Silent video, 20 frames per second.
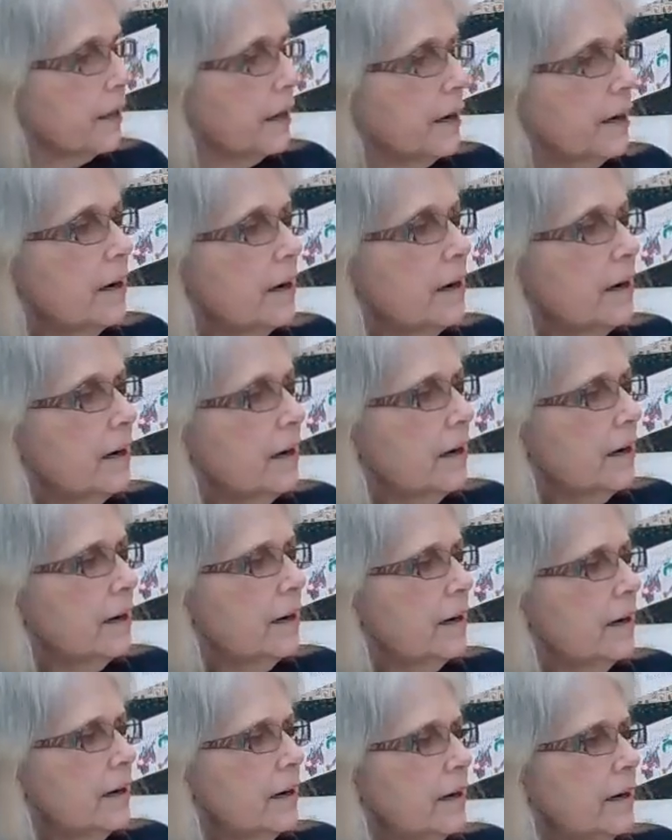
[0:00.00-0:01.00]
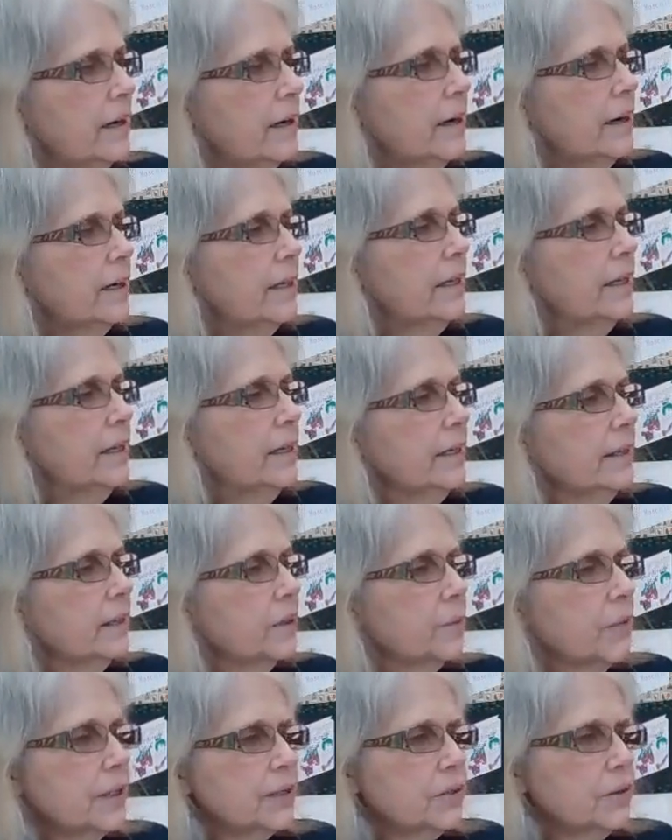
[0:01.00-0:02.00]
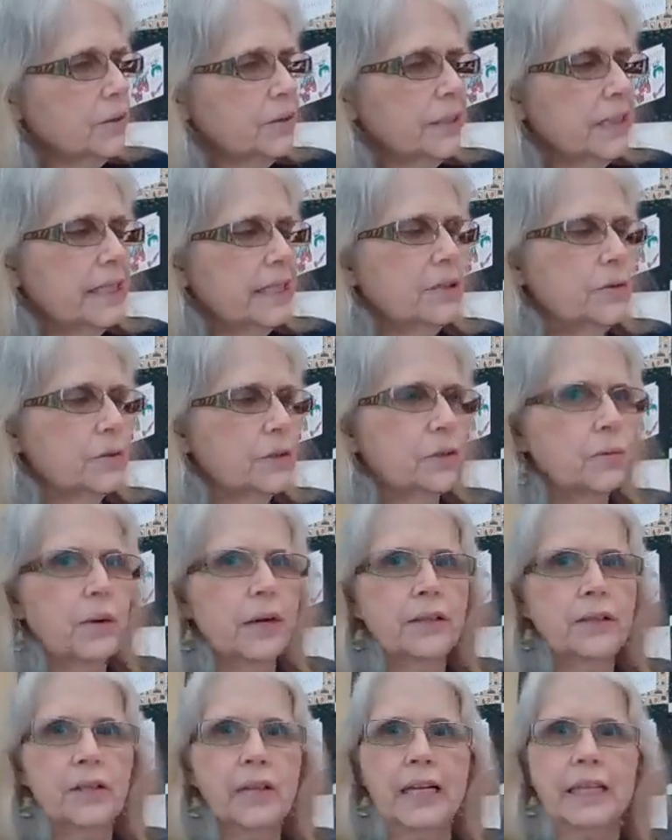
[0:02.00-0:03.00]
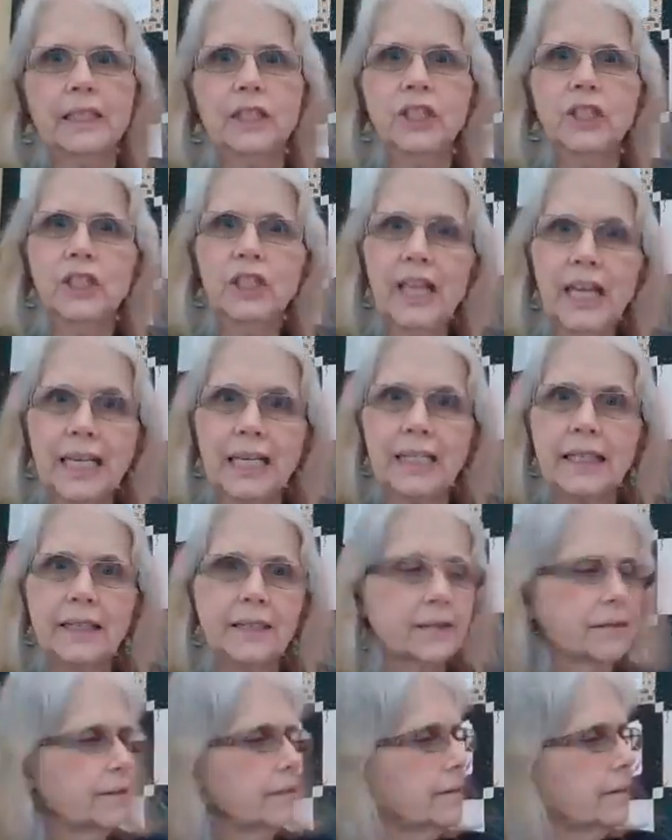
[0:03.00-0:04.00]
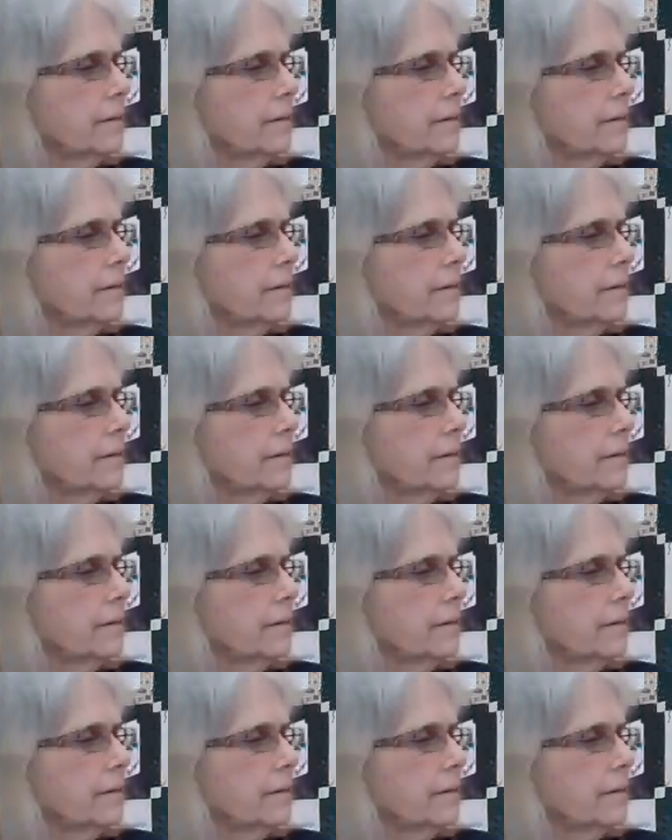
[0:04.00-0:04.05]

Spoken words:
There was an old lady who swallowed a chick.